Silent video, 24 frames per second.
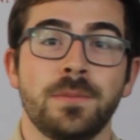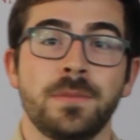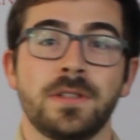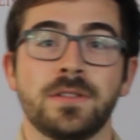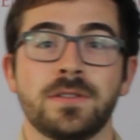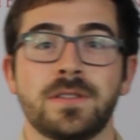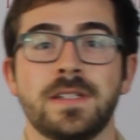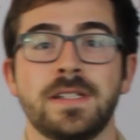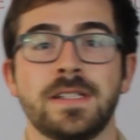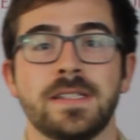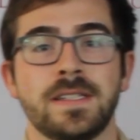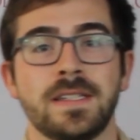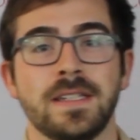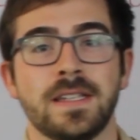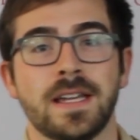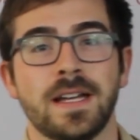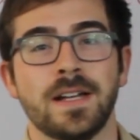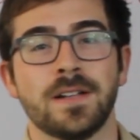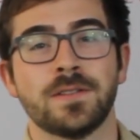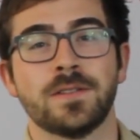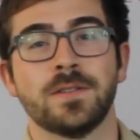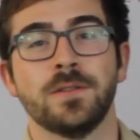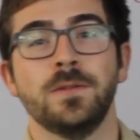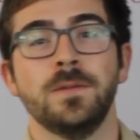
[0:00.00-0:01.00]
in Middle Tennessee
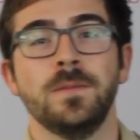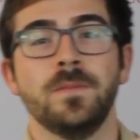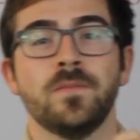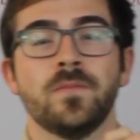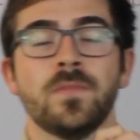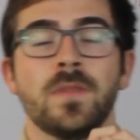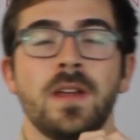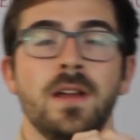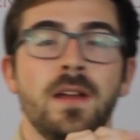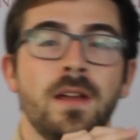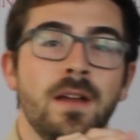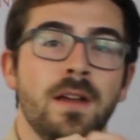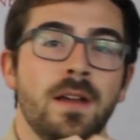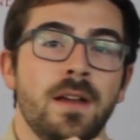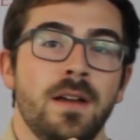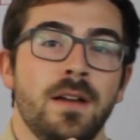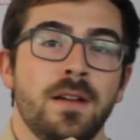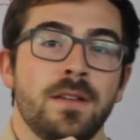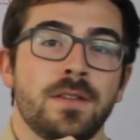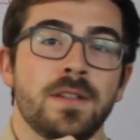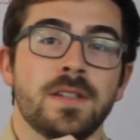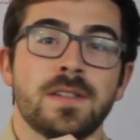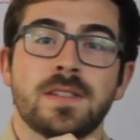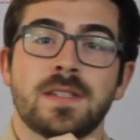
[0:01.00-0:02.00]
Council.
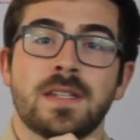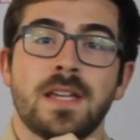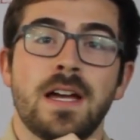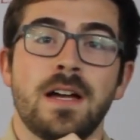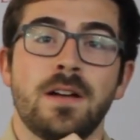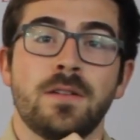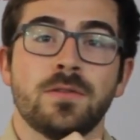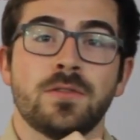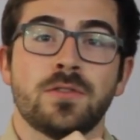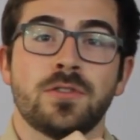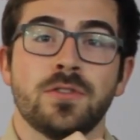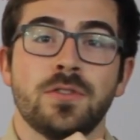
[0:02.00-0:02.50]
This scout